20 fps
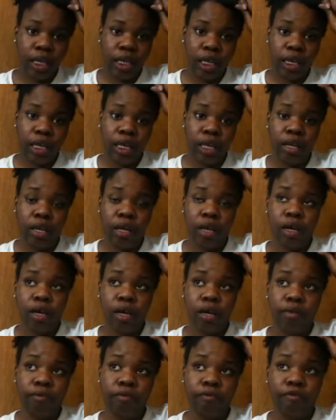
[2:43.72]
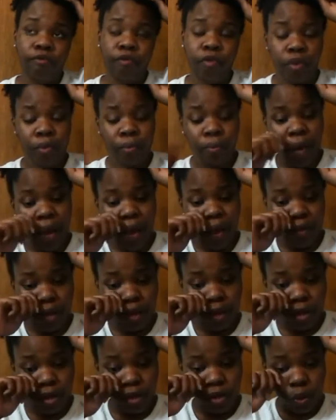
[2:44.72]
key for
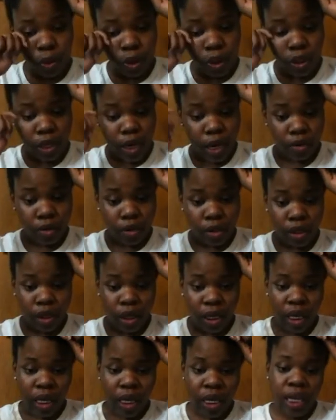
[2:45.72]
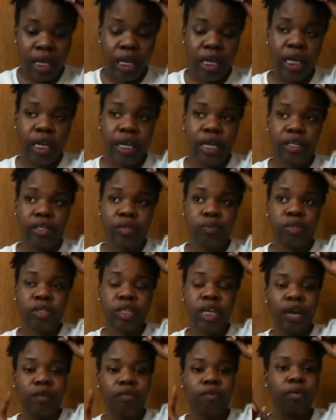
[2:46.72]
having good twist outs is
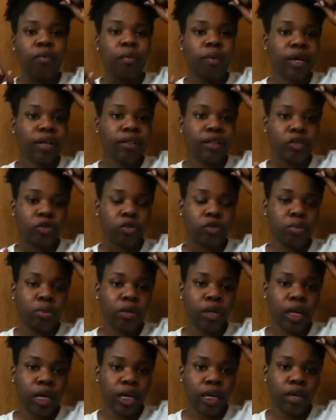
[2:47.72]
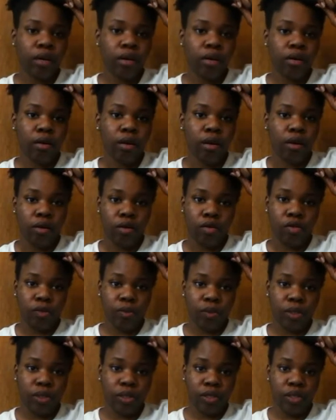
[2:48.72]
whichever way that you plan on
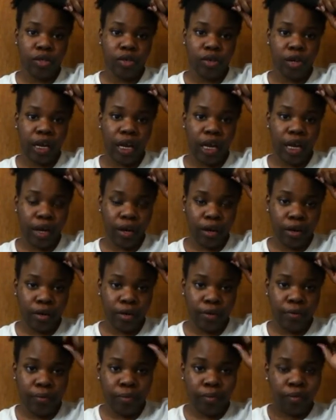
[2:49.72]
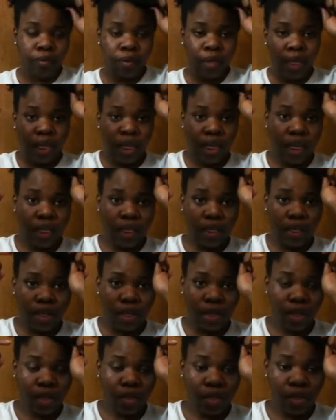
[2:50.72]
twisting your hair, it's
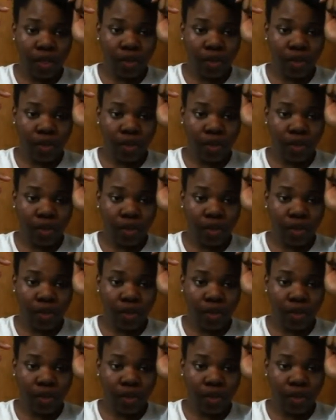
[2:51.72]
good